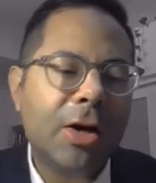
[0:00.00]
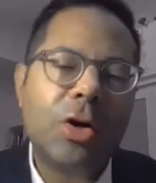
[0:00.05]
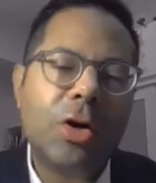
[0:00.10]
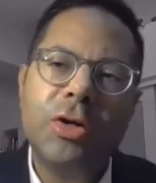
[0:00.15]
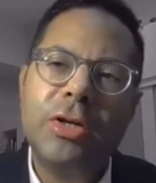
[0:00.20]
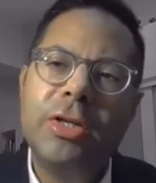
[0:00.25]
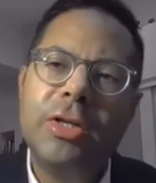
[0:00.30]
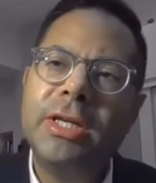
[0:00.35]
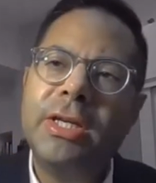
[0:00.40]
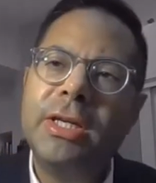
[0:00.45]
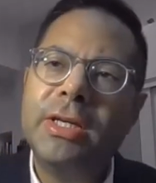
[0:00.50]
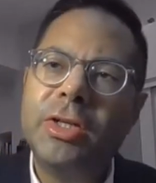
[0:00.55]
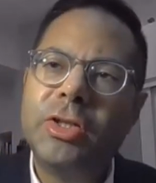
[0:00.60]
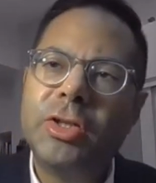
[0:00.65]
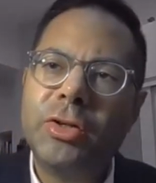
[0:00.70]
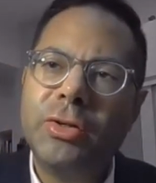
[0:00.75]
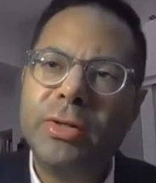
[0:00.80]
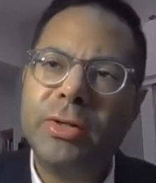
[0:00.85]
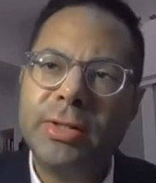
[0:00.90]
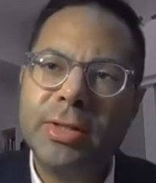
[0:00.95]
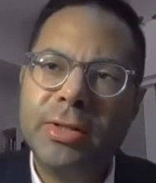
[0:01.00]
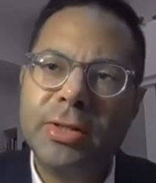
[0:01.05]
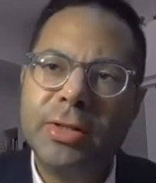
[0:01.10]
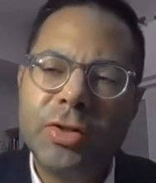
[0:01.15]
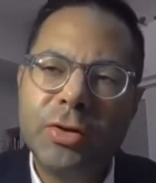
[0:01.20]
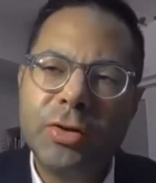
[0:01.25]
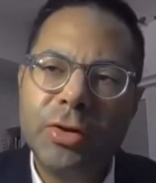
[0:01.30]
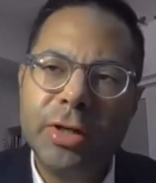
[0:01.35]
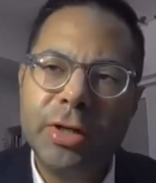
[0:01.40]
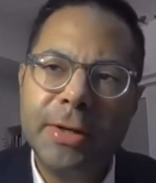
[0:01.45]
could the insurance
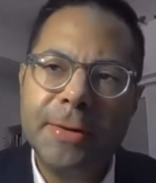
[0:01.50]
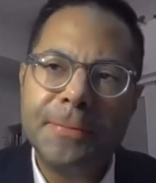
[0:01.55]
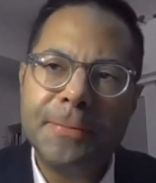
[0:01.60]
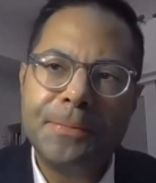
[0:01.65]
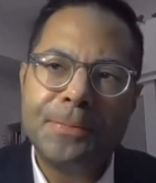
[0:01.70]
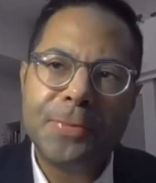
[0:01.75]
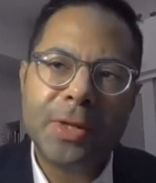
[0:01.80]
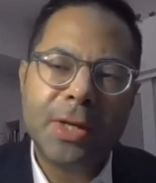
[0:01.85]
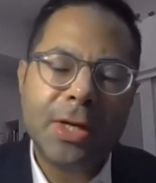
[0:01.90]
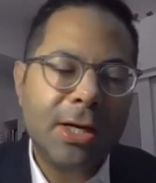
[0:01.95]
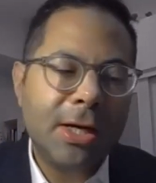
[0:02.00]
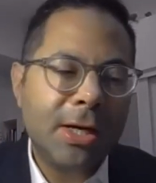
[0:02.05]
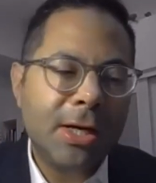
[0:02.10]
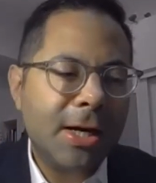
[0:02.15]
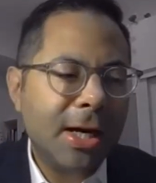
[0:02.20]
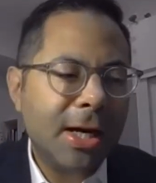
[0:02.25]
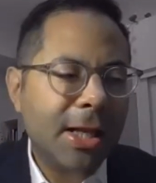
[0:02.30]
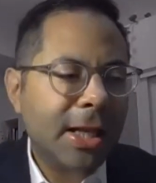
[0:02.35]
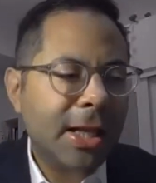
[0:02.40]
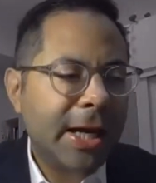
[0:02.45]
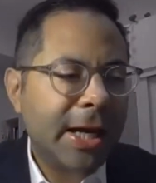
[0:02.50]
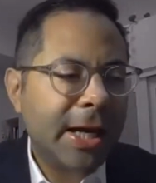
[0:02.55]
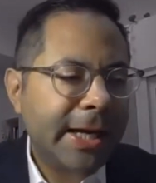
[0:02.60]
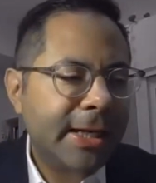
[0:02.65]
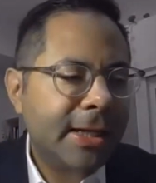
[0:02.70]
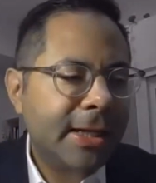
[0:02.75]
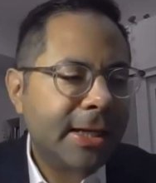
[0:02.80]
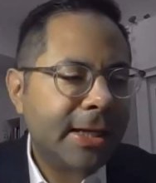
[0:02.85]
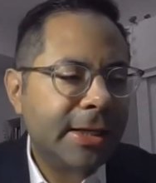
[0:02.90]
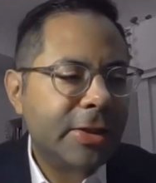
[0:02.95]
industry
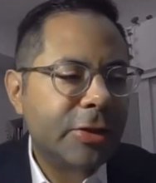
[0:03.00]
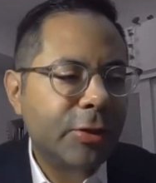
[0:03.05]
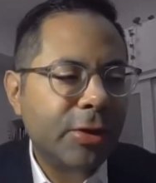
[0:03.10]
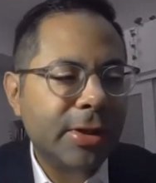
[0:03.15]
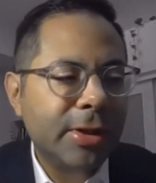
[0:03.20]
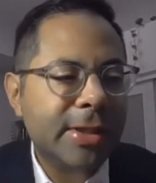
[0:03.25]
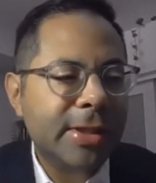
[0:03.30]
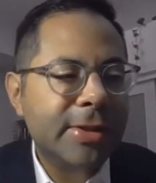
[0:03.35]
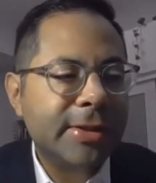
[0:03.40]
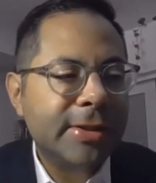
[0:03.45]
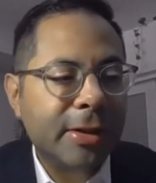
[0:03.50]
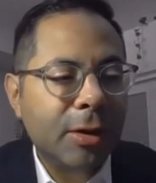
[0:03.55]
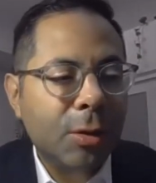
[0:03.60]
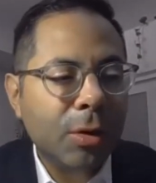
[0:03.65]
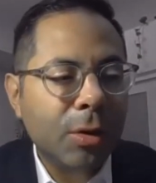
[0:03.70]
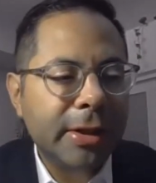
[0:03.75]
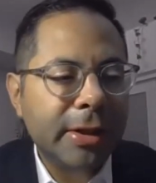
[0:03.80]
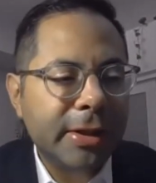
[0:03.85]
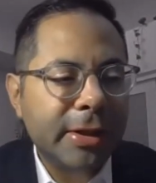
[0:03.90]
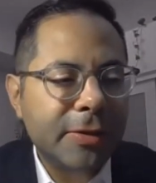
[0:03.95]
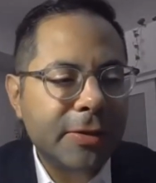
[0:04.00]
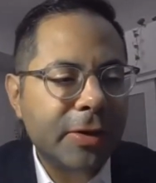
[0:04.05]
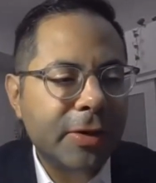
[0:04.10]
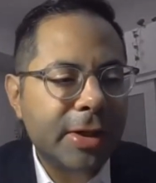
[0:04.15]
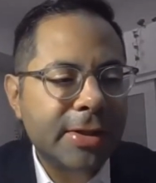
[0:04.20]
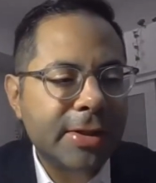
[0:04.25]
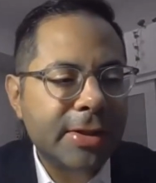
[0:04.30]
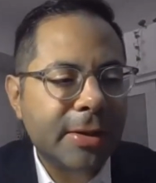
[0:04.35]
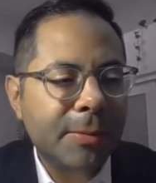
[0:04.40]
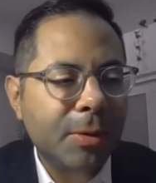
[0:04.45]
align its real estate holdings,
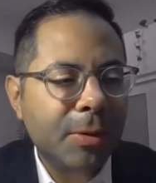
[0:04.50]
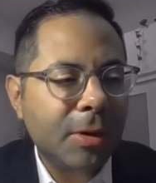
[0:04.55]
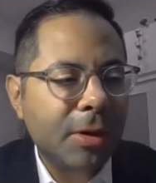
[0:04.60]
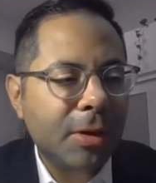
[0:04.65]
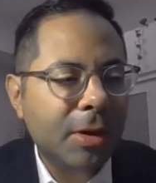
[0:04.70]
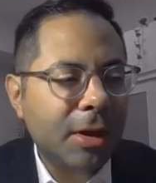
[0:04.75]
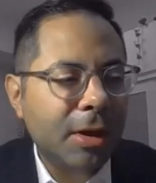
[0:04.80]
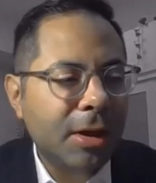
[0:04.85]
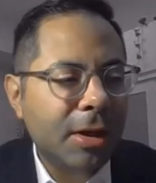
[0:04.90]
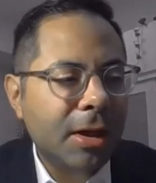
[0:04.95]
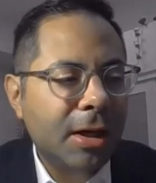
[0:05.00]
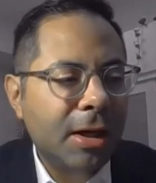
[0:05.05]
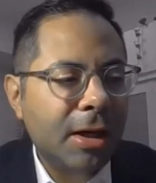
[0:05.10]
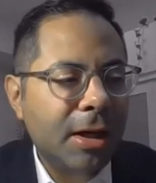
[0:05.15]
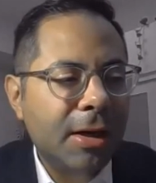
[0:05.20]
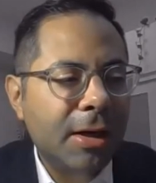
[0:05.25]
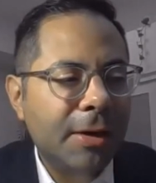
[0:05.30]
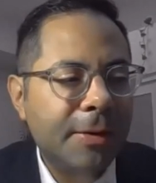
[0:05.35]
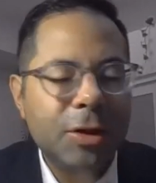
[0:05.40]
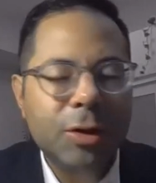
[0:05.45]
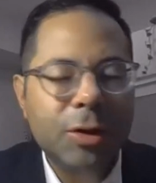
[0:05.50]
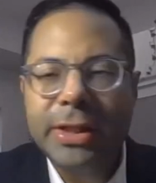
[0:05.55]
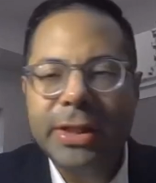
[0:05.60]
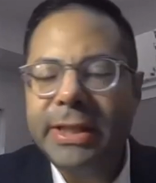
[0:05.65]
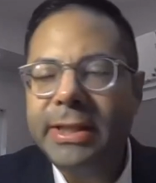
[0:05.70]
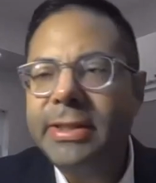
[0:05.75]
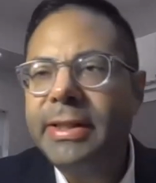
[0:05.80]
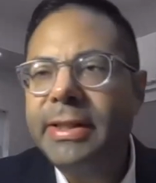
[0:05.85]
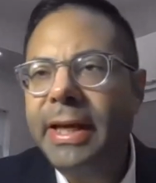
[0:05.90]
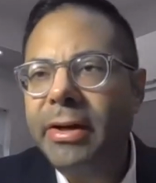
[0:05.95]
for example, to
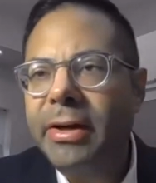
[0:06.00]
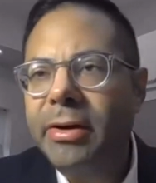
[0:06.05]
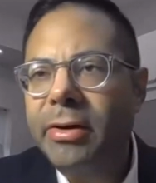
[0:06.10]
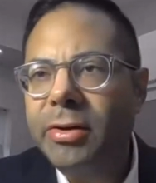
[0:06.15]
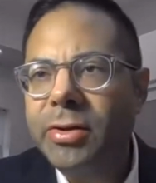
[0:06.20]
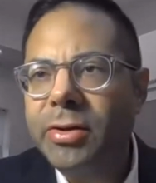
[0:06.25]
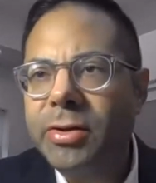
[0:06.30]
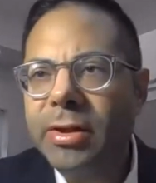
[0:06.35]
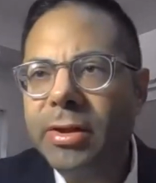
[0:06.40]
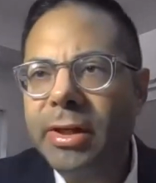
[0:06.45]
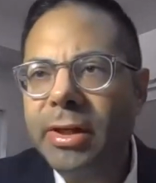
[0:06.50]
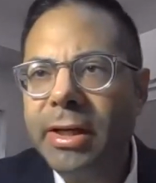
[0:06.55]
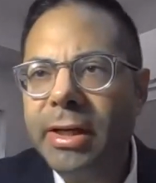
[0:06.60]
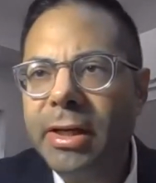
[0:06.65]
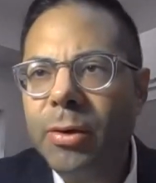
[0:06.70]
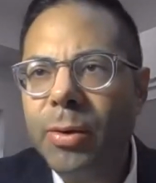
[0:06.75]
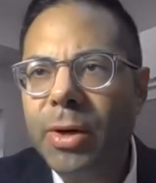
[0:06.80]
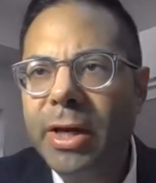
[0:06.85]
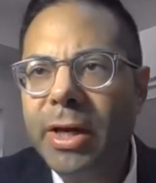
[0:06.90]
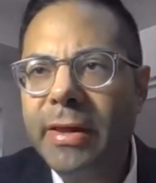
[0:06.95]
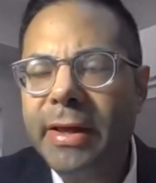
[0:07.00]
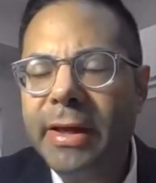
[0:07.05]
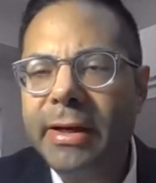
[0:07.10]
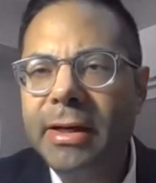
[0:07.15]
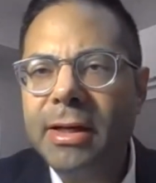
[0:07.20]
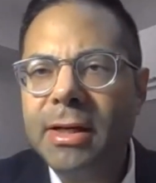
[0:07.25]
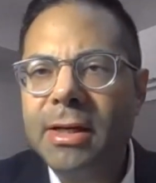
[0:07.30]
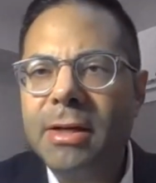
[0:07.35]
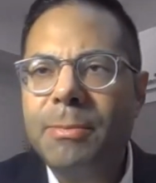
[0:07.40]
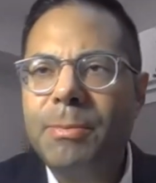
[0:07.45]
LEED standards in a way
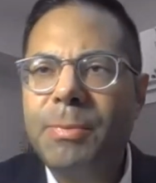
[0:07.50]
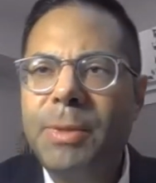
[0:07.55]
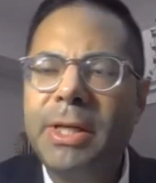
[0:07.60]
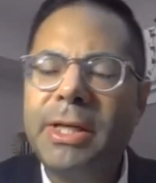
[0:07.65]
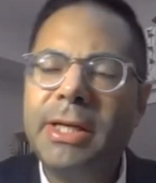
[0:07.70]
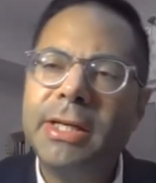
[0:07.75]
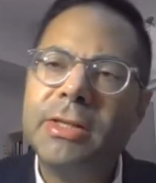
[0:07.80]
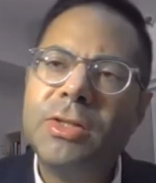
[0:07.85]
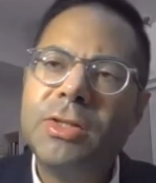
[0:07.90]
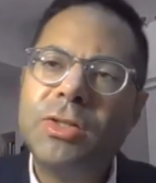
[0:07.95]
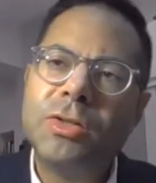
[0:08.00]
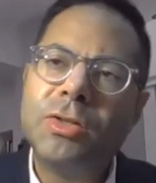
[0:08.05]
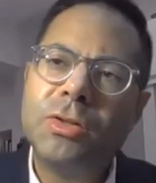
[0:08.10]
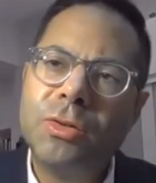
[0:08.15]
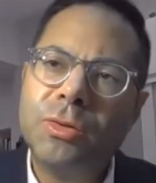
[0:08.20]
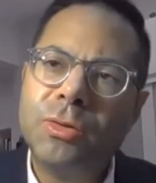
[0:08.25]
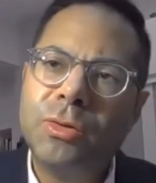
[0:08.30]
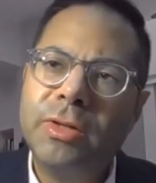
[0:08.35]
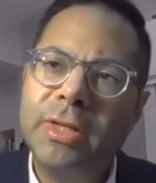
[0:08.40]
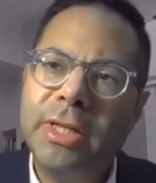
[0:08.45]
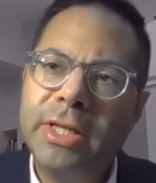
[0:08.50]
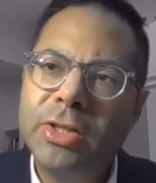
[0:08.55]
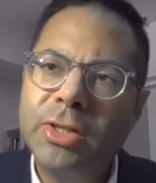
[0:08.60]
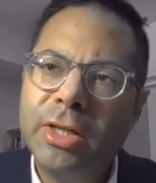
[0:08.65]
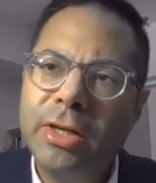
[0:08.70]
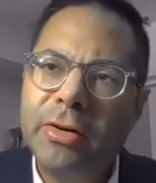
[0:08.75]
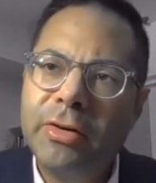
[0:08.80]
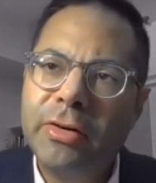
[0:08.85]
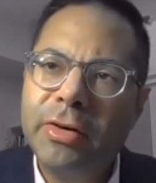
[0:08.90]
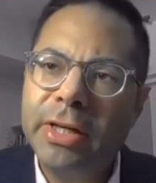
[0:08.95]
that begins to then
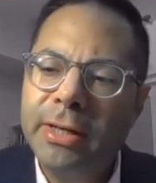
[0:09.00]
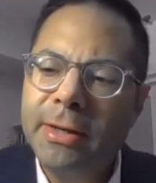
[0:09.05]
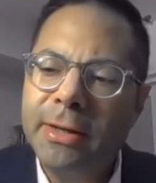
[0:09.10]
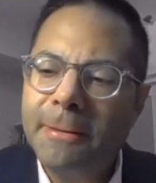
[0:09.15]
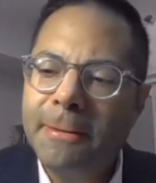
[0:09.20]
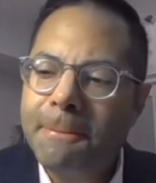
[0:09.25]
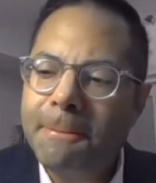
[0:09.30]
generate